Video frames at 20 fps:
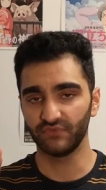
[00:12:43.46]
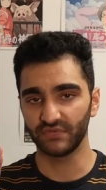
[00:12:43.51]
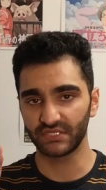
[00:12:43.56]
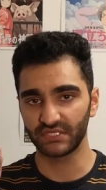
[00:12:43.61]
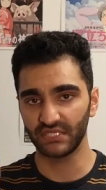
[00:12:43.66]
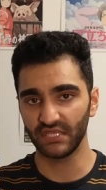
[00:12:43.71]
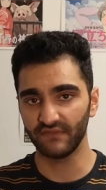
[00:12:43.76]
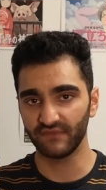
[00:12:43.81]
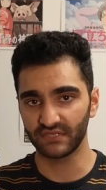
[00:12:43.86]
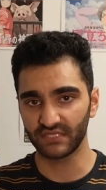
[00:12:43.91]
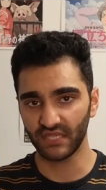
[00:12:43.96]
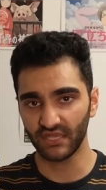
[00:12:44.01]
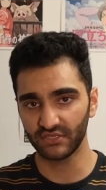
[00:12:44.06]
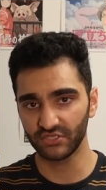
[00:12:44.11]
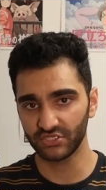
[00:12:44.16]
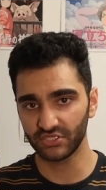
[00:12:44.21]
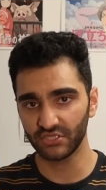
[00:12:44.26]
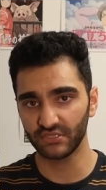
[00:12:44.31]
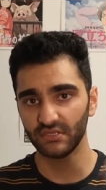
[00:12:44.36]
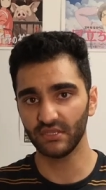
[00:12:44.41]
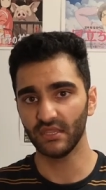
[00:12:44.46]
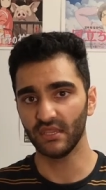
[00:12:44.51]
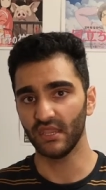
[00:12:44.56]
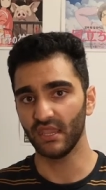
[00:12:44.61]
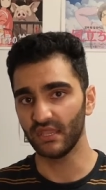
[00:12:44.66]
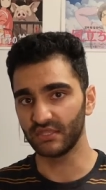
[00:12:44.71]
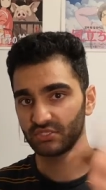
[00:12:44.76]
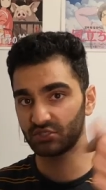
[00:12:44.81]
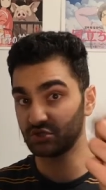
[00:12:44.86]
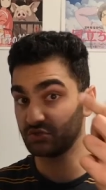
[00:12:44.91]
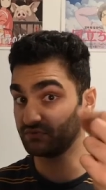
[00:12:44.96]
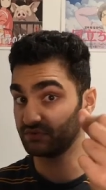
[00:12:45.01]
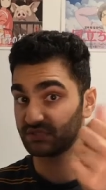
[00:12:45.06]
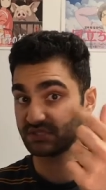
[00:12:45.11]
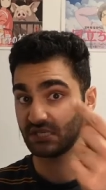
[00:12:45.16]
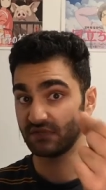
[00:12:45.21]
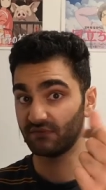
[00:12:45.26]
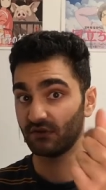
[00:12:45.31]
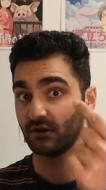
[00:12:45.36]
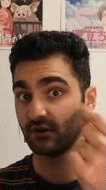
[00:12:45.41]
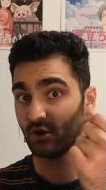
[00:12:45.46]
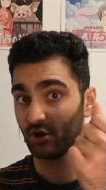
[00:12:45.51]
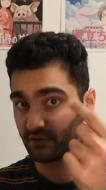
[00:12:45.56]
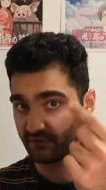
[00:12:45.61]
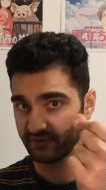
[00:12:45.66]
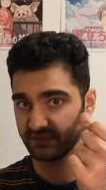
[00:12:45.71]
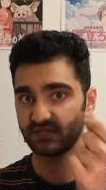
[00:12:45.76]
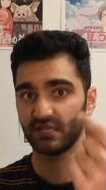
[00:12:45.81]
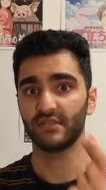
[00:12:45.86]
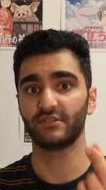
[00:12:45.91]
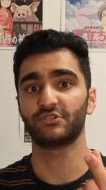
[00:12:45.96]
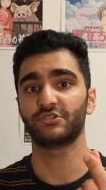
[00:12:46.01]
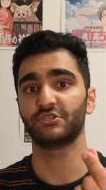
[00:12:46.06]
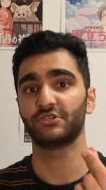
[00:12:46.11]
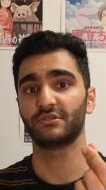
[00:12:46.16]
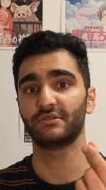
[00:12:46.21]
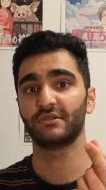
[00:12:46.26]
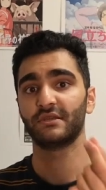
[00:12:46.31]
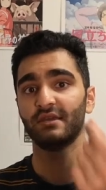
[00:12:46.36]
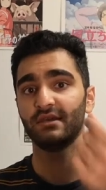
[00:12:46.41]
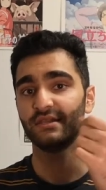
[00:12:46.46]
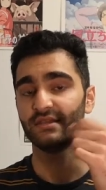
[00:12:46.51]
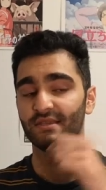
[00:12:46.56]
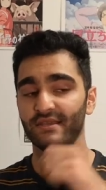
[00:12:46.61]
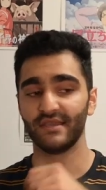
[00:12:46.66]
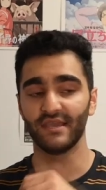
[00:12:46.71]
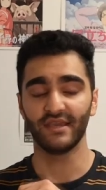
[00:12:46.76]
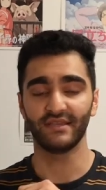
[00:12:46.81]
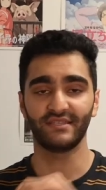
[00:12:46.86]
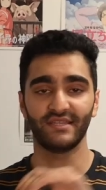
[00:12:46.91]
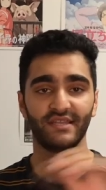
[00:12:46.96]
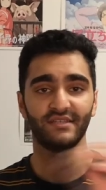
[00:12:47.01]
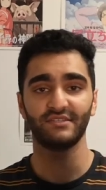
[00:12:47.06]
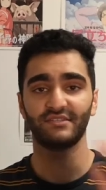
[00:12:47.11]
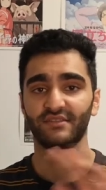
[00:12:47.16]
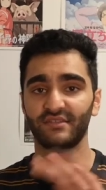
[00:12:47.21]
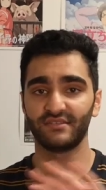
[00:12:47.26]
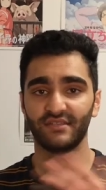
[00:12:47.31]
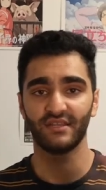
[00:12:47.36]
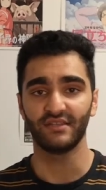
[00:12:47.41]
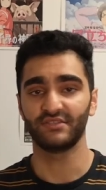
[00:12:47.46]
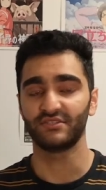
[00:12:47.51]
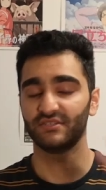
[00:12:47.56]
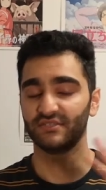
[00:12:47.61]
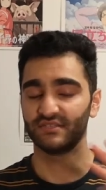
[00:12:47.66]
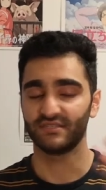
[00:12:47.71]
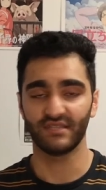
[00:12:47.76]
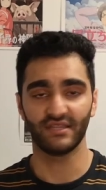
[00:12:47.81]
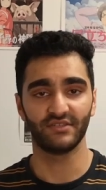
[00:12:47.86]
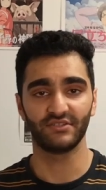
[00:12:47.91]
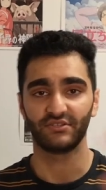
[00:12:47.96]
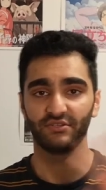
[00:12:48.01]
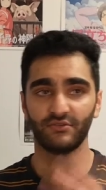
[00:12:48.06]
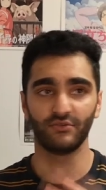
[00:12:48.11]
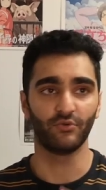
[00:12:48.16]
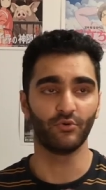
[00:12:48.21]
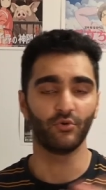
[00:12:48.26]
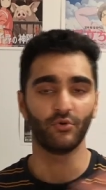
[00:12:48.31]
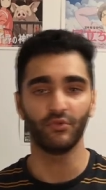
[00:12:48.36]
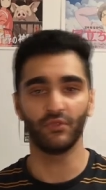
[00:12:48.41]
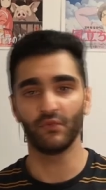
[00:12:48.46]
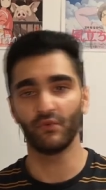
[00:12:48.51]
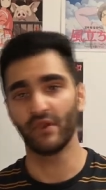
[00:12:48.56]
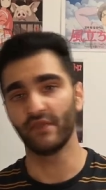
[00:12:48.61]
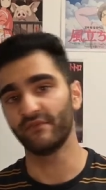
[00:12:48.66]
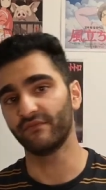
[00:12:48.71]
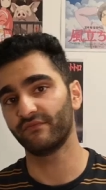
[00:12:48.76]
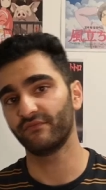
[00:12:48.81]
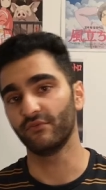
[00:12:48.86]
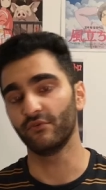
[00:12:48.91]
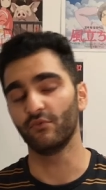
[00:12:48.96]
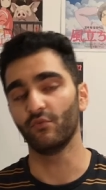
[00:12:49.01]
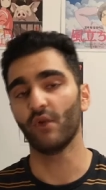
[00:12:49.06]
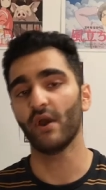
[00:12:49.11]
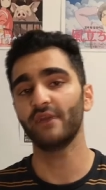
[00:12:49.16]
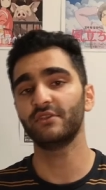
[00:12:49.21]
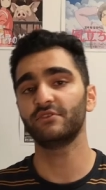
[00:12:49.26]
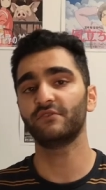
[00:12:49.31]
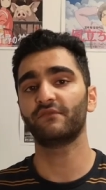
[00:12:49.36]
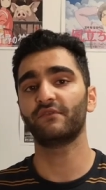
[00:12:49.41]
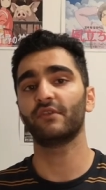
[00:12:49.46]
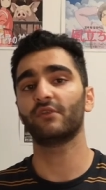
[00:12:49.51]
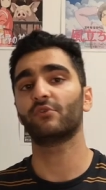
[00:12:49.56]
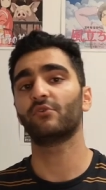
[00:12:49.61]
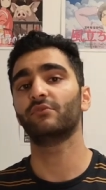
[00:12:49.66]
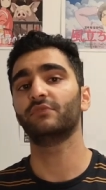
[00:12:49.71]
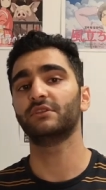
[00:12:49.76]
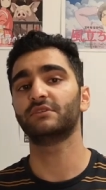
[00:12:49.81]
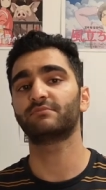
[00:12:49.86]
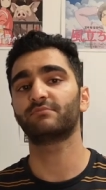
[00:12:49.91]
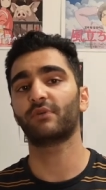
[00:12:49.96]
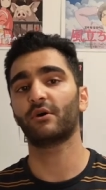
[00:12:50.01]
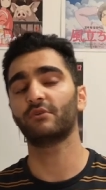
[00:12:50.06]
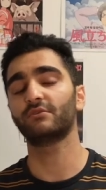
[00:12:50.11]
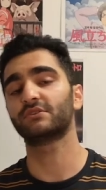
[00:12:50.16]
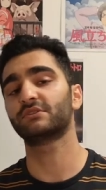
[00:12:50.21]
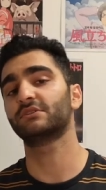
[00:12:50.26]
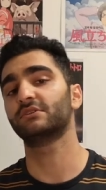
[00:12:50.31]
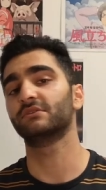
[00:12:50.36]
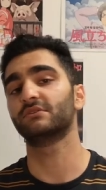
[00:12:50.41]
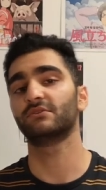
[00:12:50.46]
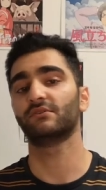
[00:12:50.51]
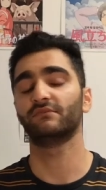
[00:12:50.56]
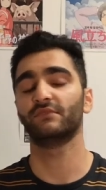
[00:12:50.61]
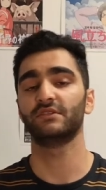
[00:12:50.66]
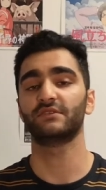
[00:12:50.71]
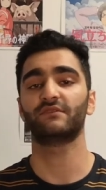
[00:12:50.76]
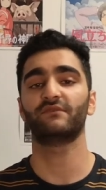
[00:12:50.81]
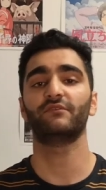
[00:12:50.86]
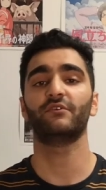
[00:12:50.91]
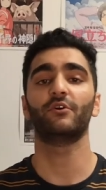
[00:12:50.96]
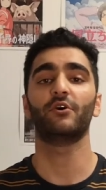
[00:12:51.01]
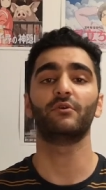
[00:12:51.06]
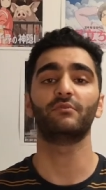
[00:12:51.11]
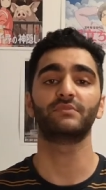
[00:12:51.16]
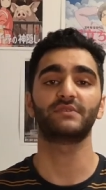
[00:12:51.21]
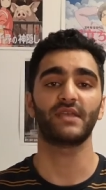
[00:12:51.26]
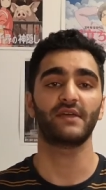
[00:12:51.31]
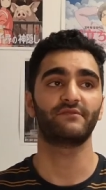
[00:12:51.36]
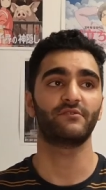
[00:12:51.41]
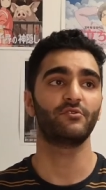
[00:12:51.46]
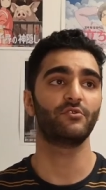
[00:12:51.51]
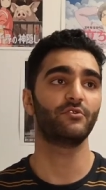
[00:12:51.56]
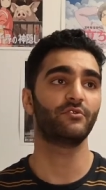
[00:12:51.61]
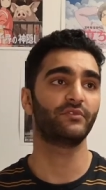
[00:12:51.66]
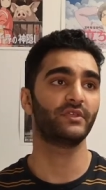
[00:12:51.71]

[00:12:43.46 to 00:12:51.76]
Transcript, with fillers: receive attention, it's to receive a lot of attention, attention, attention, attention all the way through. Why do you think all these posters, all these films have all